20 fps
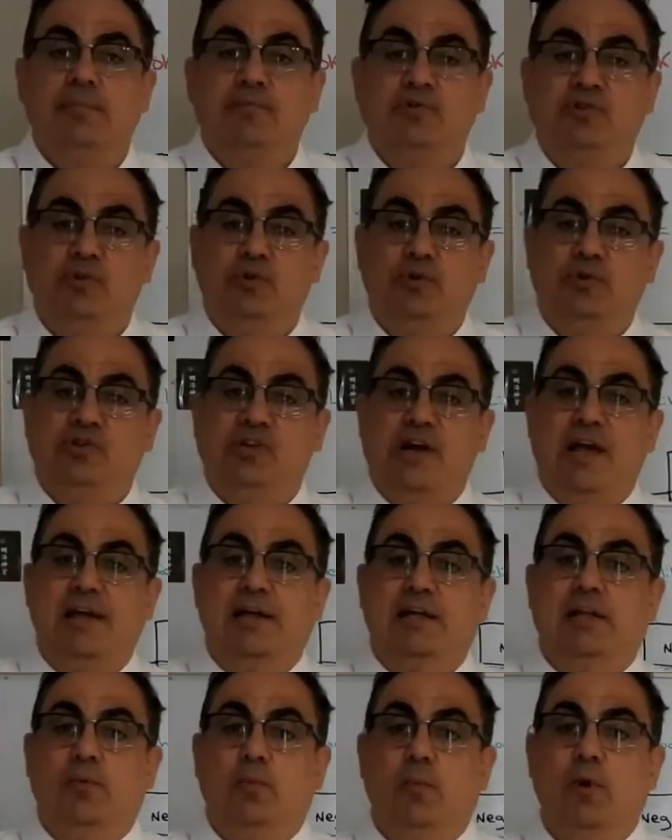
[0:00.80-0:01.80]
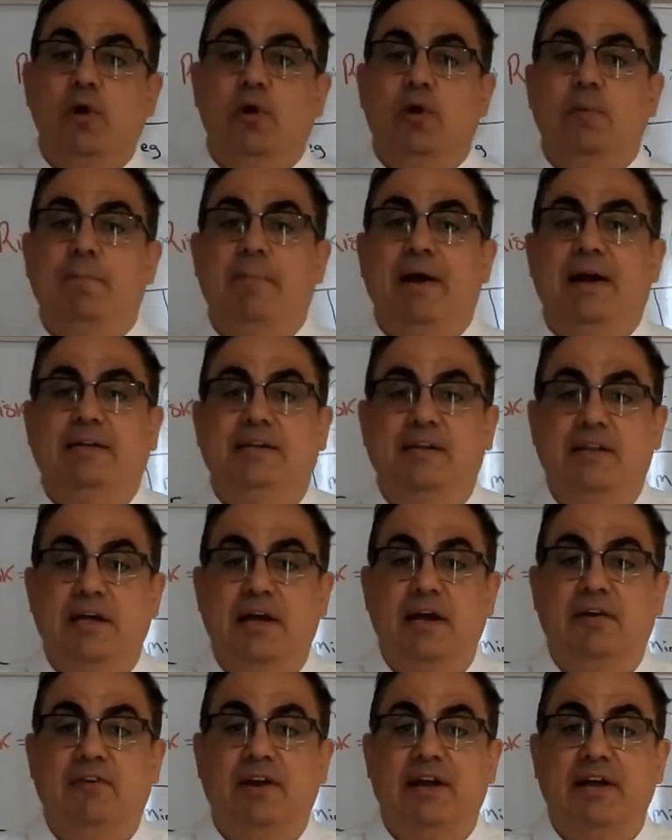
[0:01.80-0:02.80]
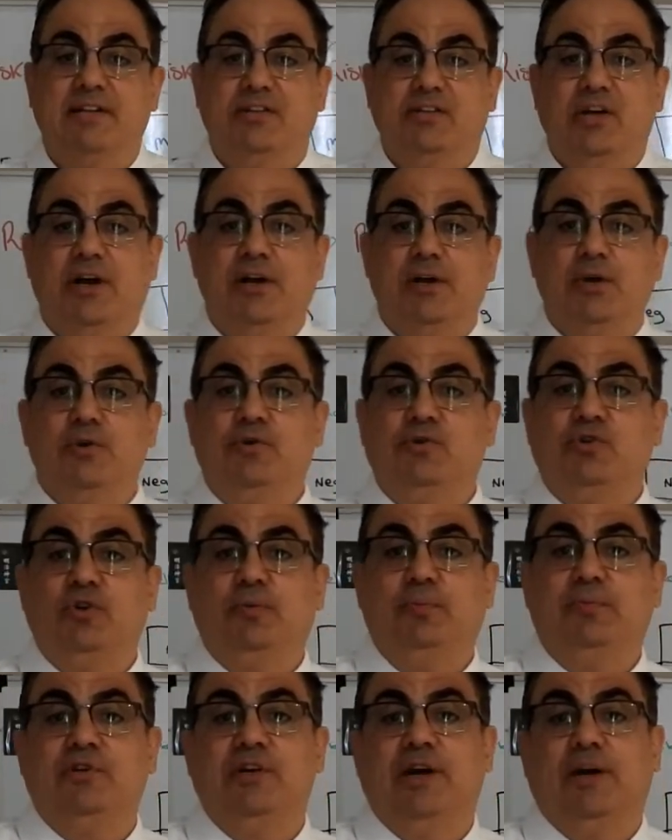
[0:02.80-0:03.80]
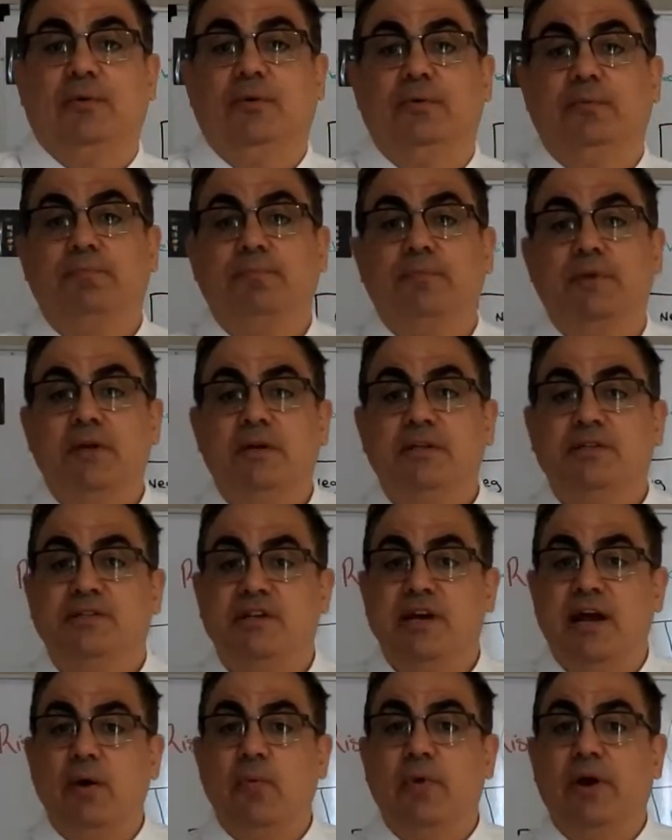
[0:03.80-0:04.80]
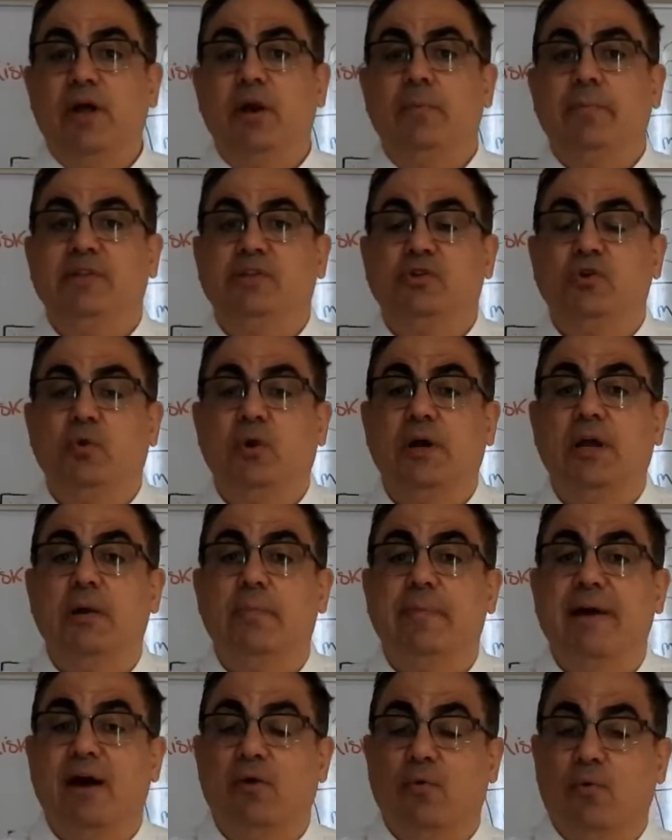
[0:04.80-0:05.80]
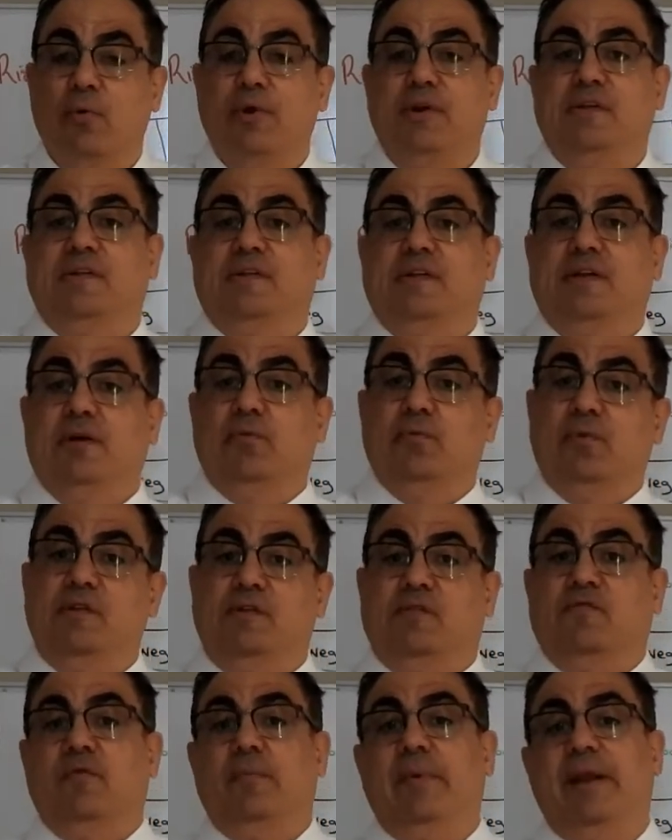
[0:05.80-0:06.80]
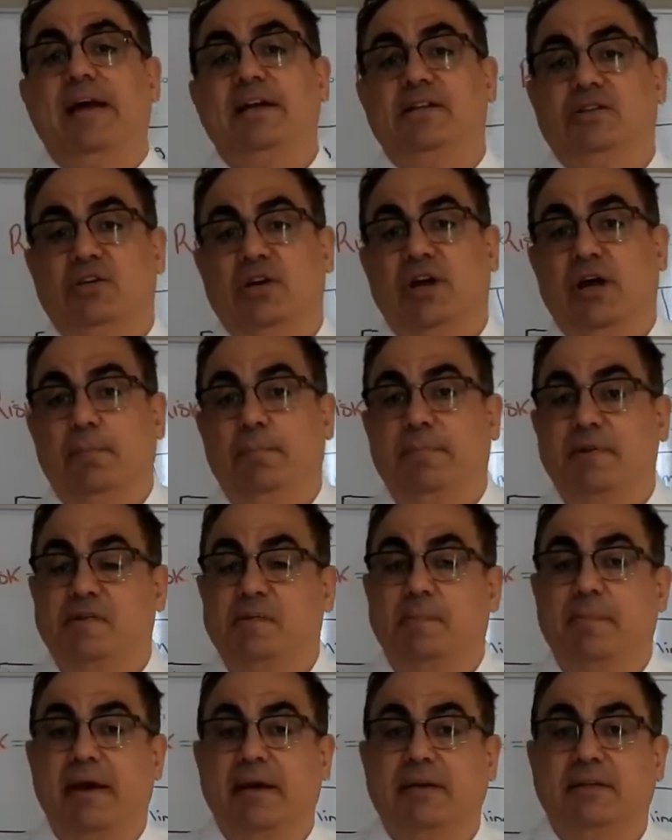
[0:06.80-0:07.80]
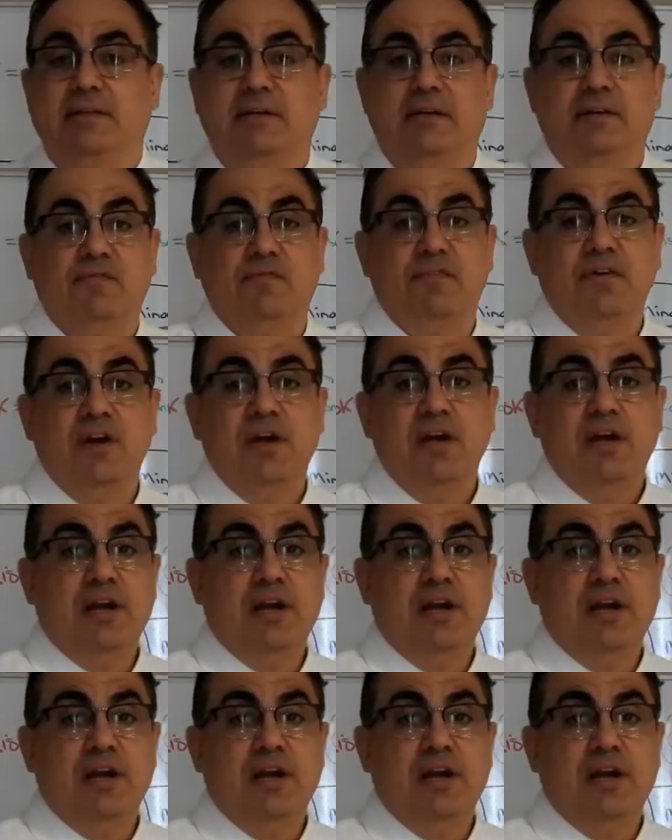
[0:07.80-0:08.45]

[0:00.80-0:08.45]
I'm George Akel and welcome back to the GOVERNHR YouTube channel. Today we're going to be talking about risk and risk from an HR perspective.